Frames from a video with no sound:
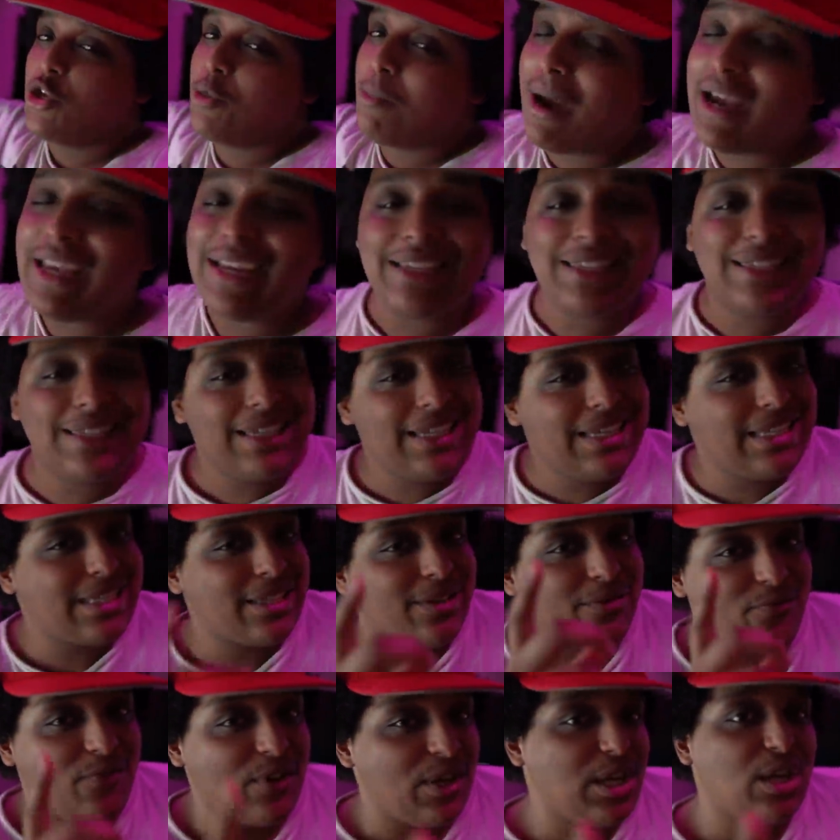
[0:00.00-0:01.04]
you might have seen
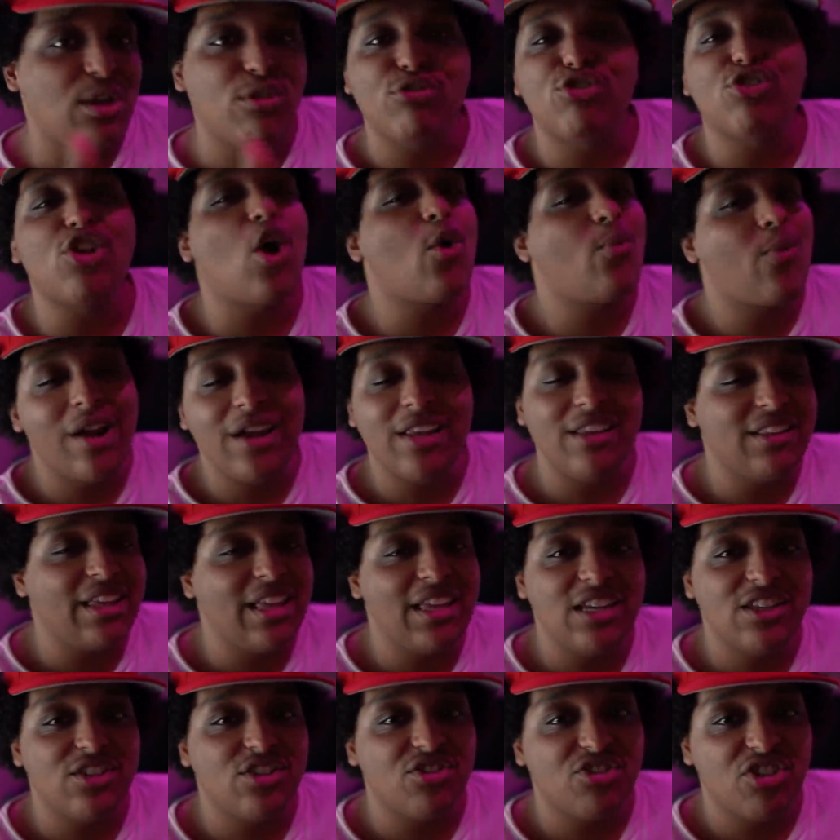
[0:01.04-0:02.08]
some videos already,
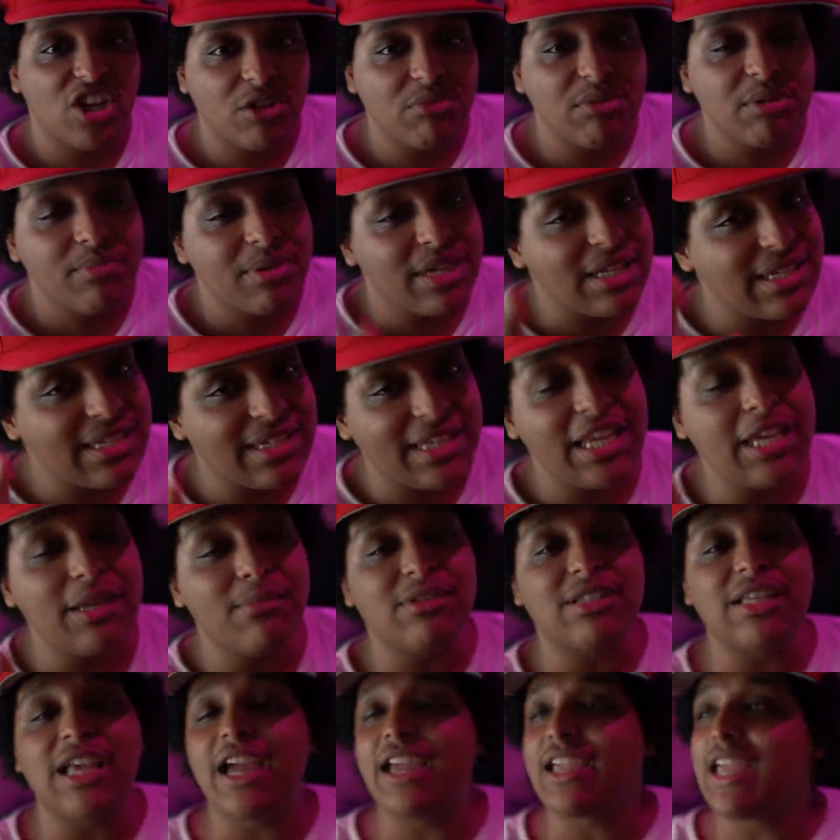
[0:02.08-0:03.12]
ladies and gentlemen, but it
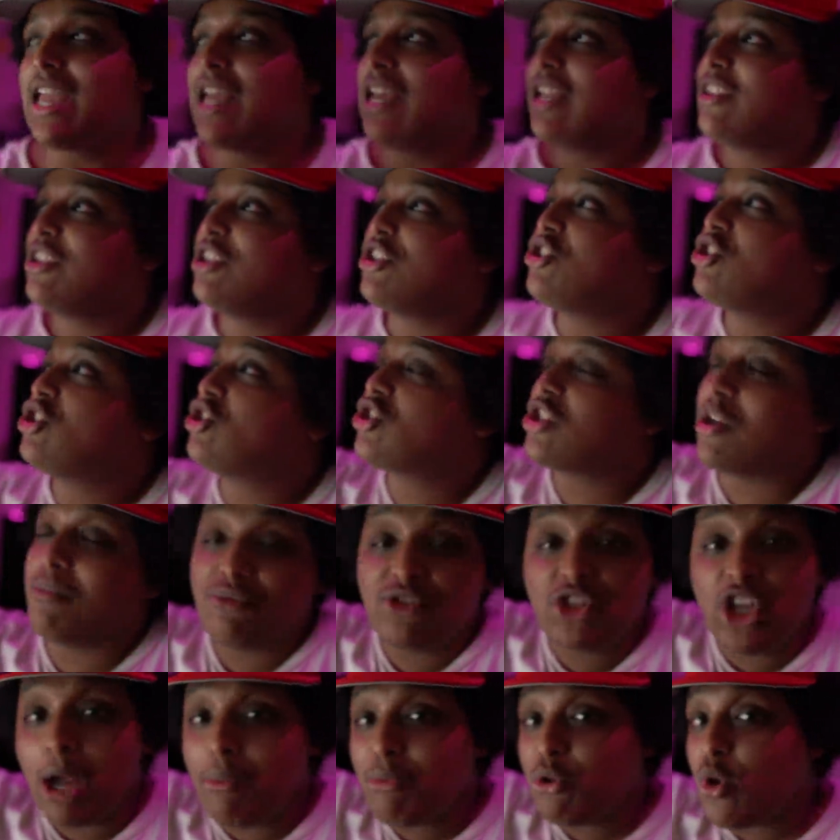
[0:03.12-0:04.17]
seems like
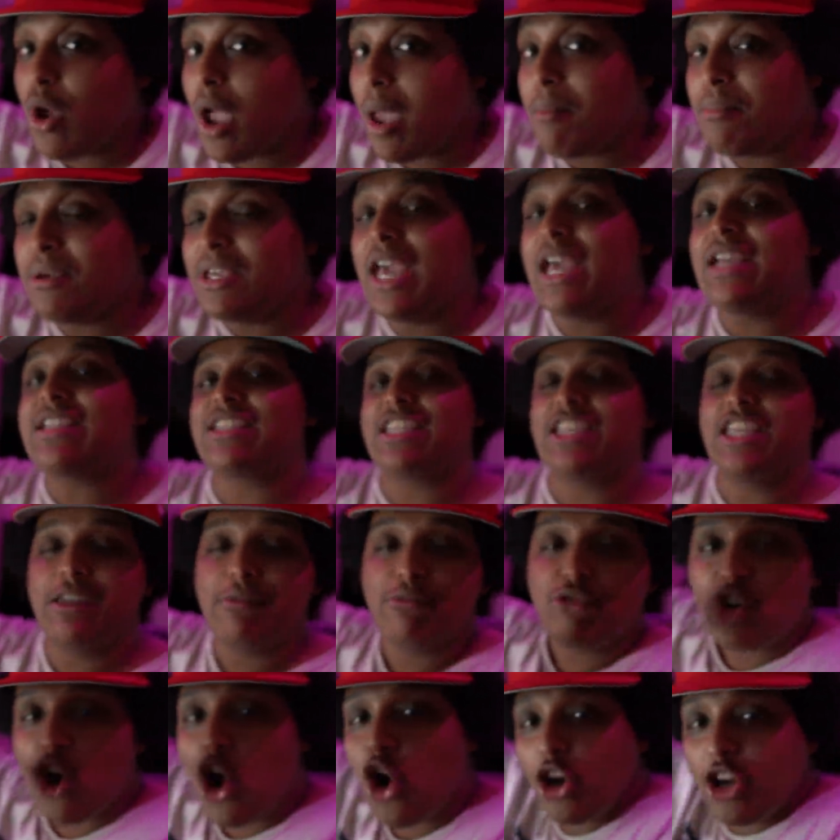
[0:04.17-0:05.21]
some WNBA
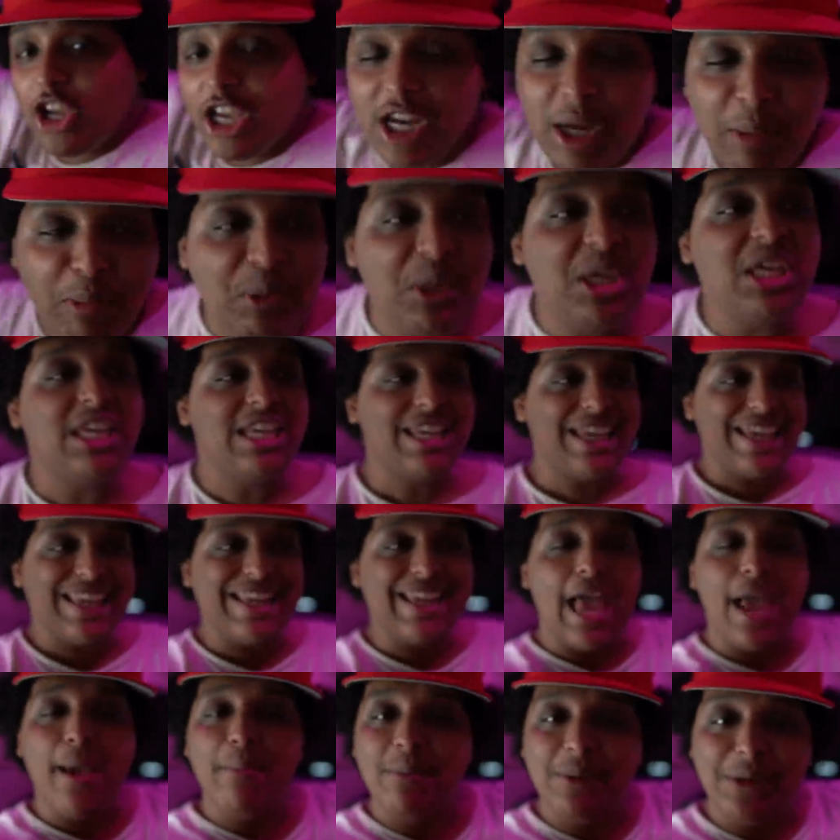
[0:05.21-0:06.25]
teams are gonna be
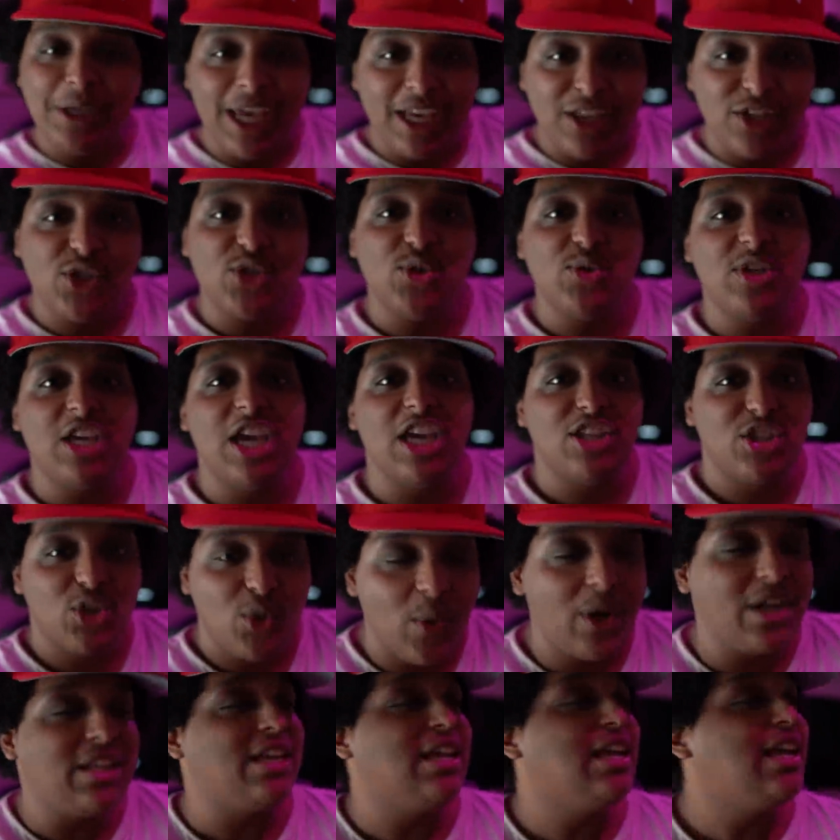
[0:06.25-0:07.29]
in NBA
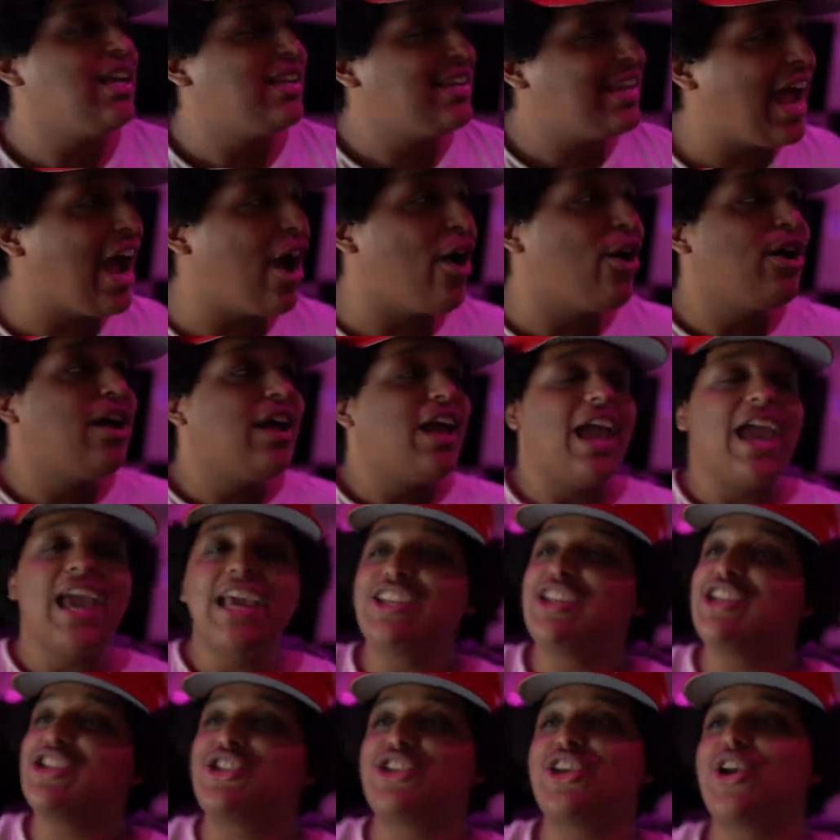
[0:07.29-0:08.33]
2K20. Now,
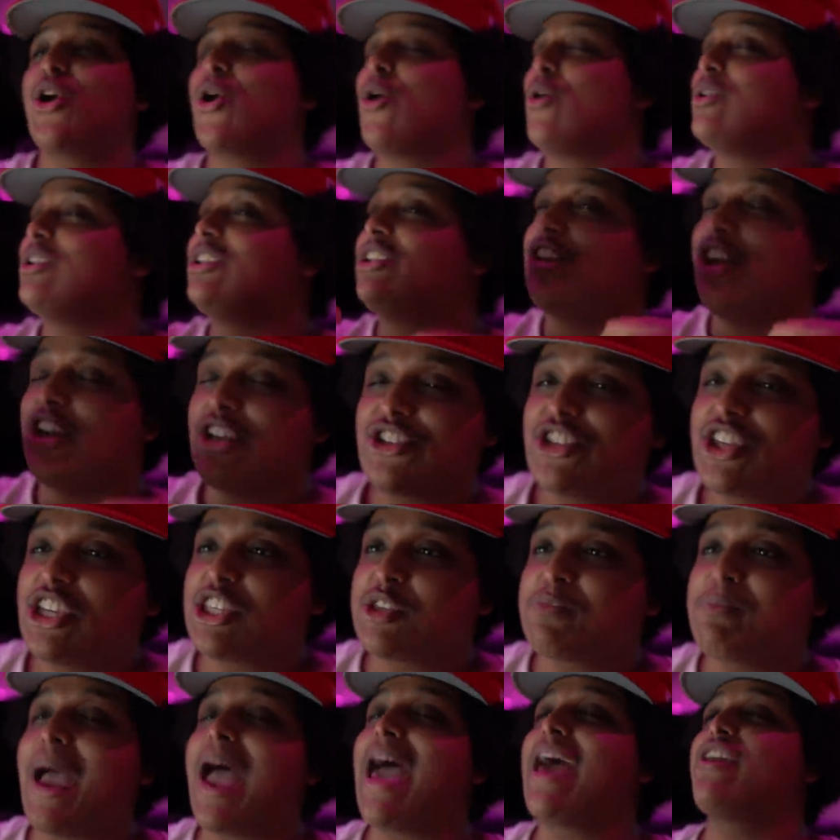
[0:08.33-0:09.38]
Agent Zero, does
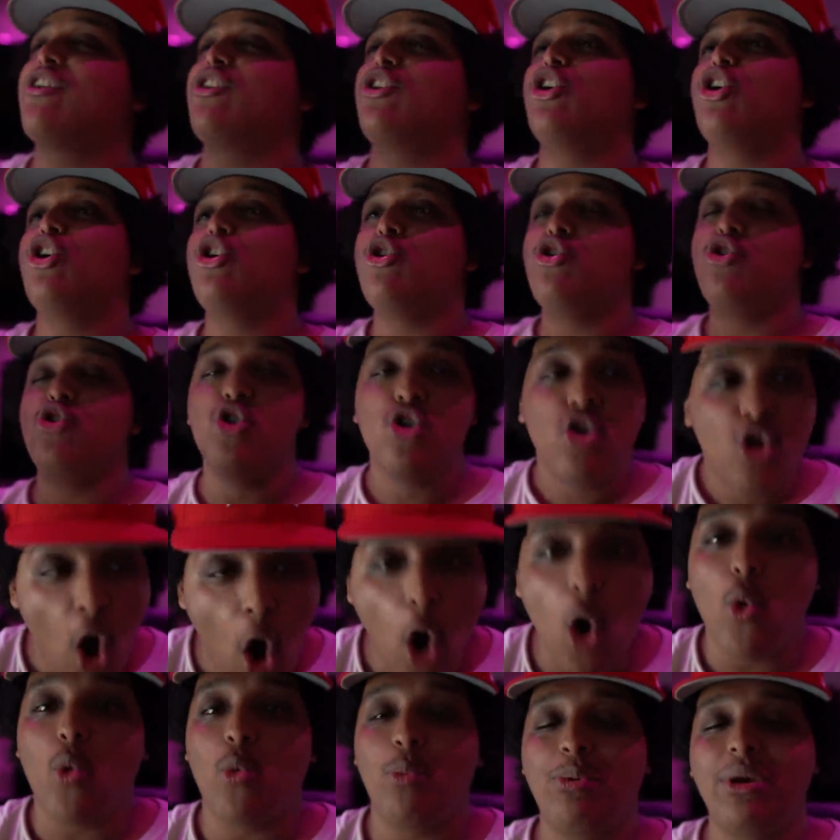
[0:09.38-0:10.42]
this matter?
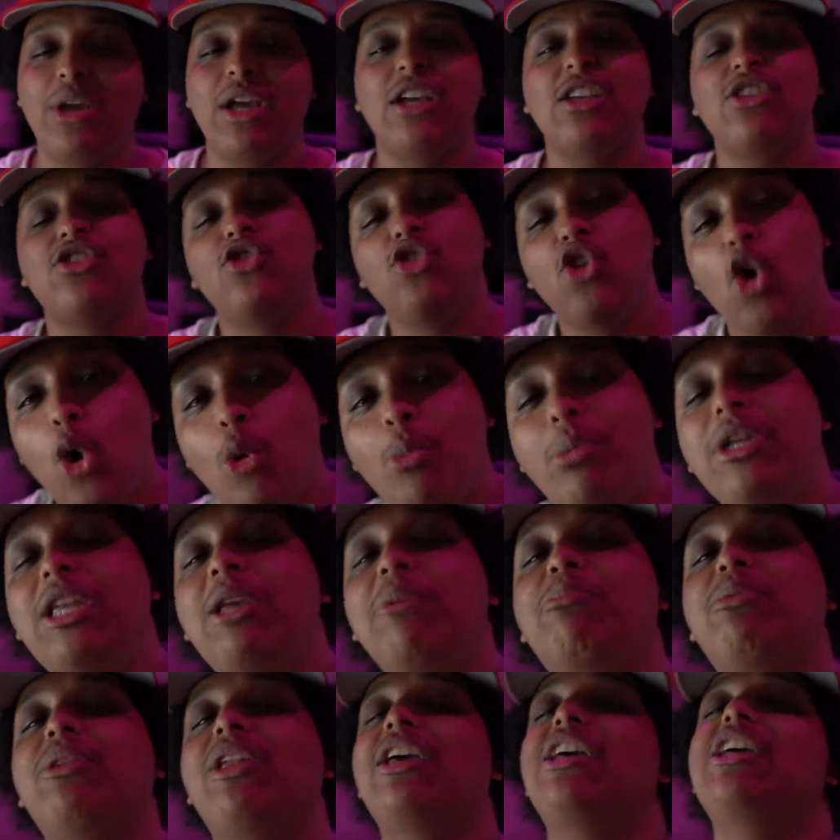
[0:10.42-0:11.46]
No, because nobody
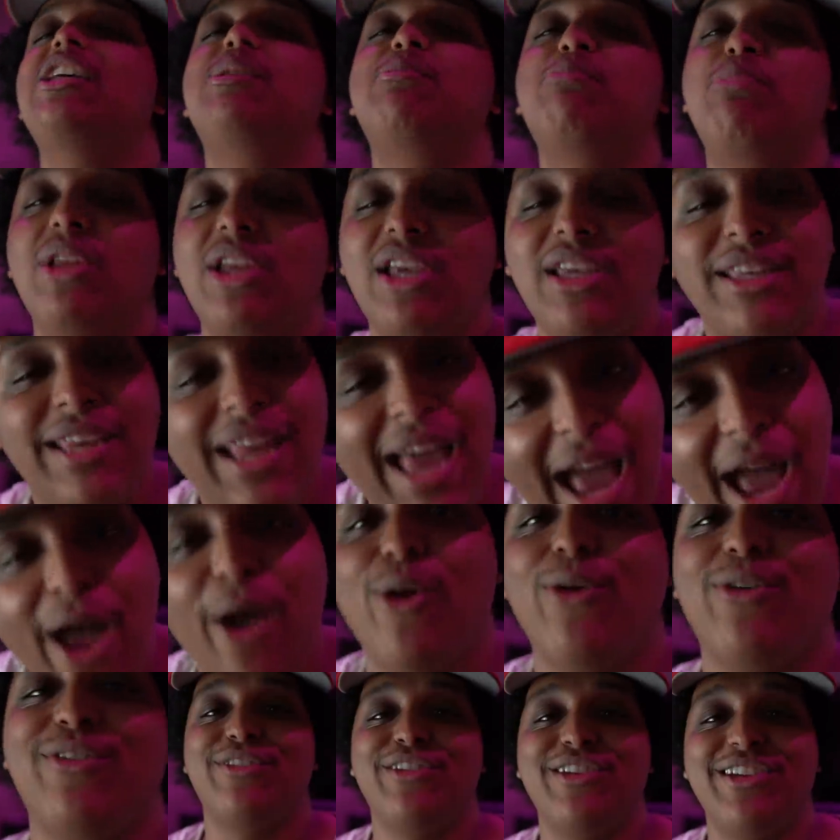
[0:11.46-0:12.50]
plays play
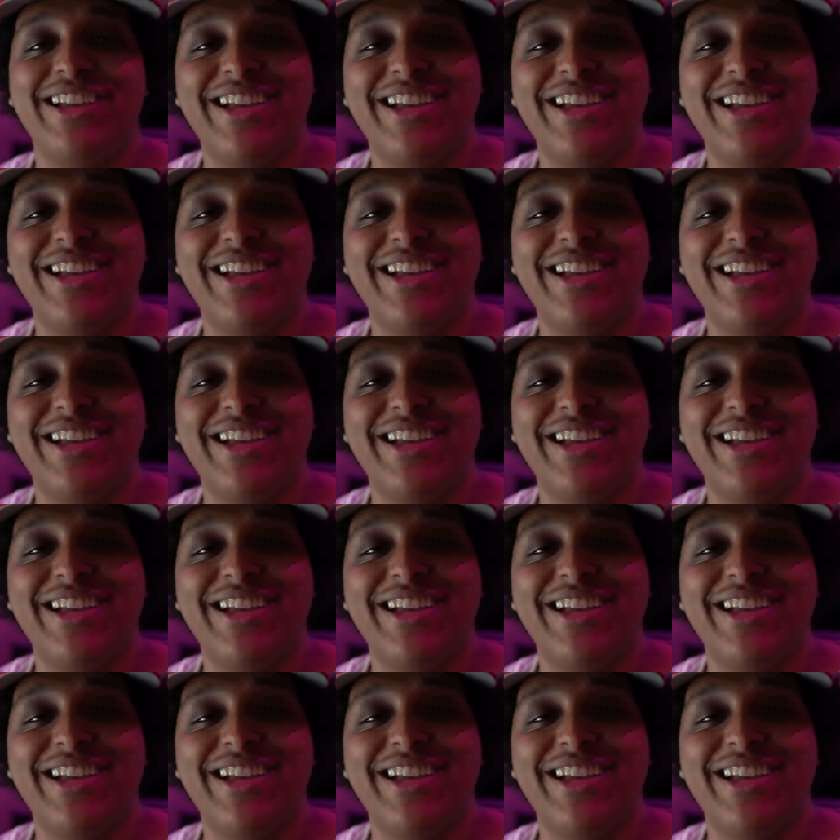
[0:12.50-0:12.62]
now.